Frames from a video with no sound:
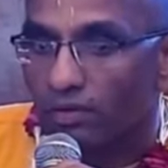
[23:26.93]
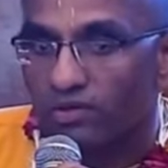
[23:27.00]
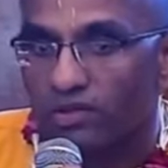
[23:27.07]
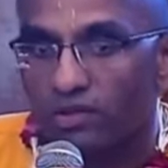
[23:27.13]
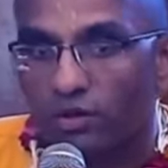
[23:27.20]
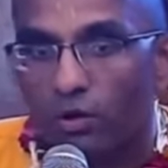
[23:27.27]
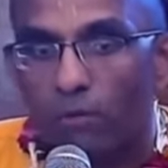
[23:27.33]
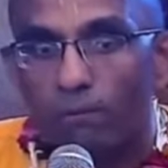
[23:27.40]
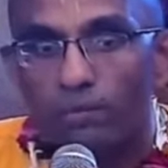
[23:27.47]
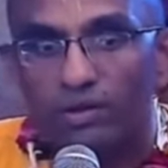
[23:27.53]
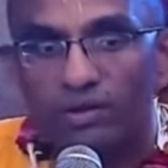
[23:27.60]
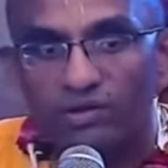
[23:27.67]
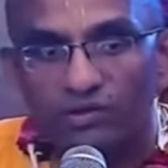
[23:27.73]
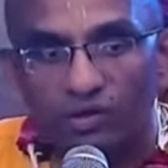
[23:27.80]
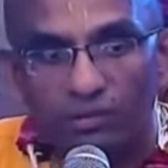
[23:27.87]
See, the
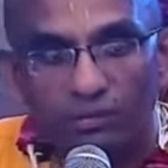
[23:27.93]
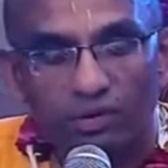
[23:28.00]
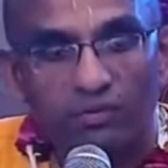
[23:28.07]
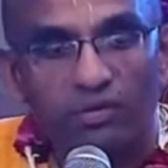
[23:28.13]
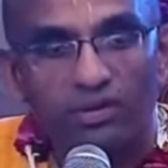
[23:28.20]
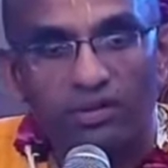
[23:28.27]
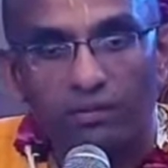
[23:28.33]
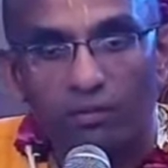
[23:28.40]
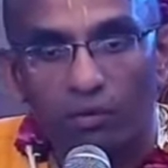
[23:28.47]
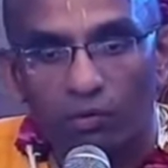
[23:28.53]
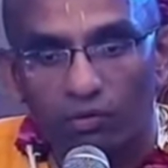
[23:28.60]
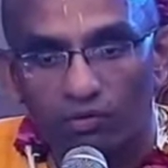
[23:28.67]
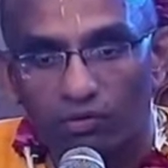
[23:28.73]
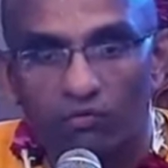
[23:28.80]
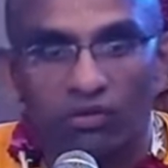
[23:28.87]
competition between the
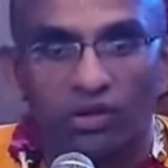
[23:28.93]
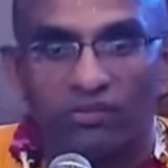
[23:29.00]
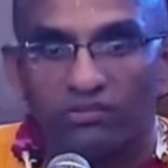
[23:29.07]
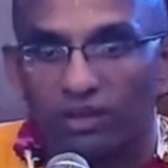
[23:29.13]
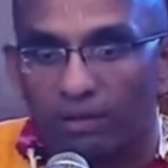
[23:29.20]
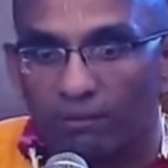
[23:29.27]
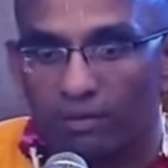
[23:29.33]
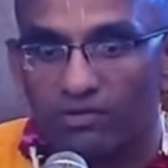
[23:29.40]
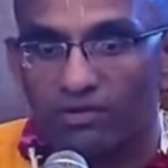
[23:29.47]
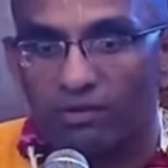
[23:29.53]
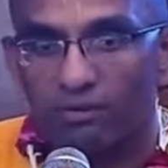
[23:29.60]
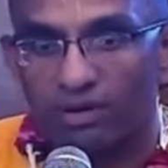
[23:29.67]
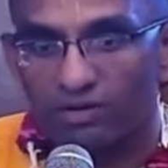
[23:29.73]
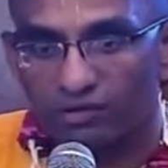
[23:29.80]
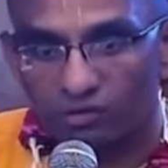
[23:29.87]
modes. Say, for example,
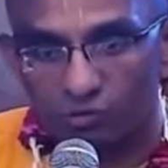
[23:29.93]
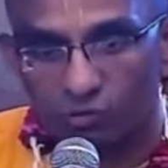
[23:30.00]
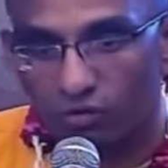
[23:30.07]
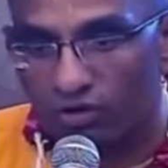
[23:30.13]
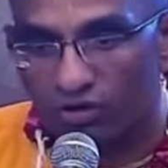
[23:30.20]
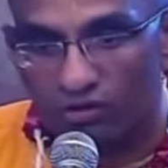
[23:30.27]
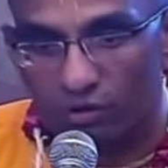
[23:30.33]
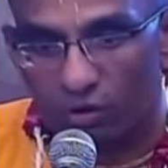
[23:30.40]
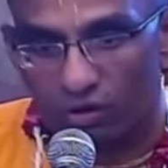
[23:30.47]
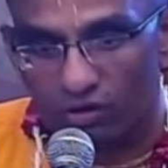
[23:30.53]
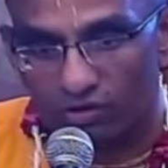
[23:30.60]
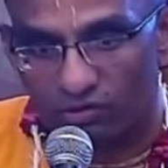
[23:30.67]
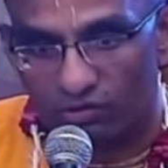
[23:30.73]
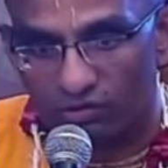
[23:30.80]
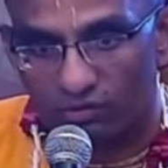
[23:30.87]
somebody is a student in
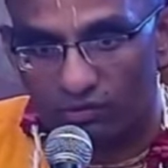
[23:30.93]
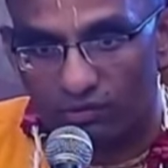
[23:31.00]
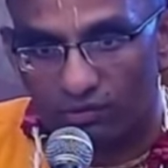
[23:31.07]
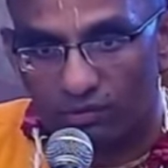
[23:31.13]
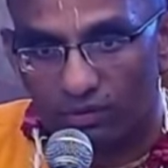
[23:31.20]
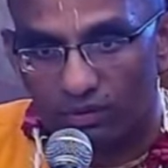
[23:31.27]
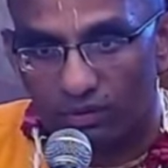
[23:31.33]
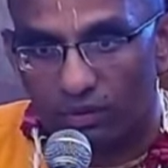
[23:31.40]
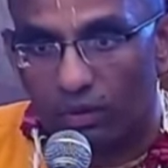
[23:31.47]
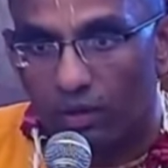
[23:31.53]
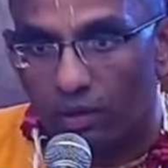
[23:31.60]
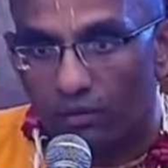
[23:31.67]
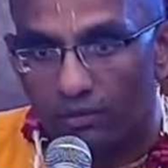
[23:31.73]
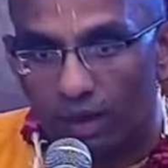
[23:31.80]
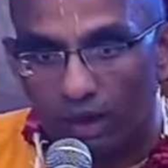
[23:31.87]
college.
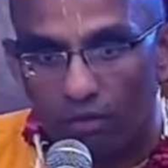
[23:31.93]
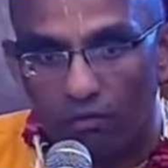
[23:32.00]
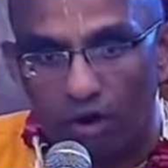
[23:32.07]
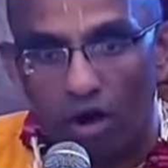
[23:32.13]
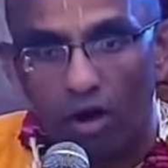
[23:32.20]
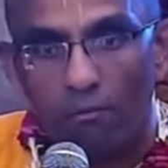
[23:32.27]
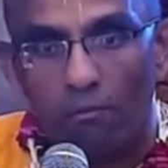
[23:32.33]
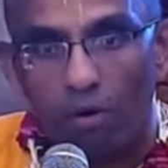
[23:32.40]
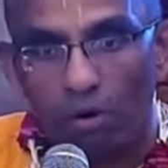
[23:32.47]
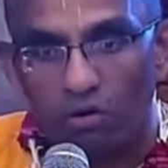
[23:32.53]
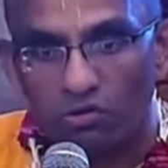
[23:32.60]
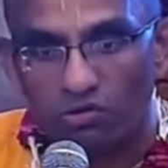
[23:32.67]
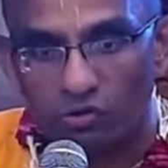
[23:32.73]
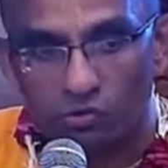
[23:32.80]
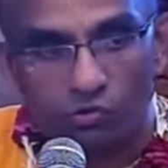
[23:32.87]
Now,
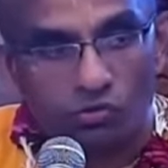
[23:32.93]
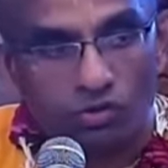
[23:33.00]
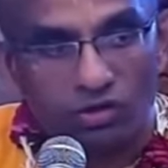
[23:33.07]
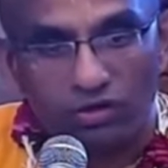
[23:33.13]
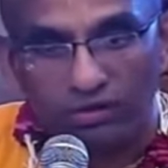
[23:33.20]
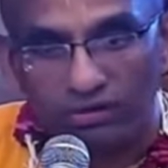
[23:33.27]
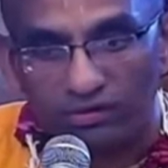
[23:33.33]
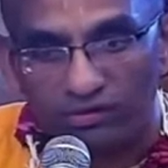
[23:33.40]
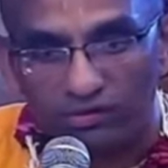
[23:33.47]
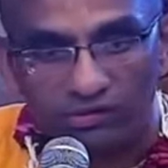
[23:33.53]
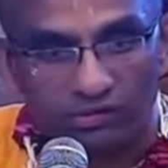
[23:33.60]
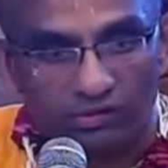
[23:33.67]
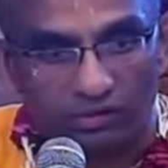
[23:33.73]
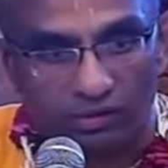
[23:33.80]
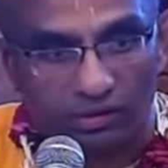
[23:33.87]
among
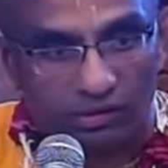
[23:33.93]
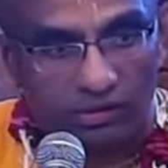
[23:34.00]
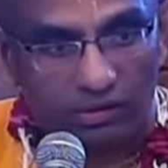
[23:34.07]
students,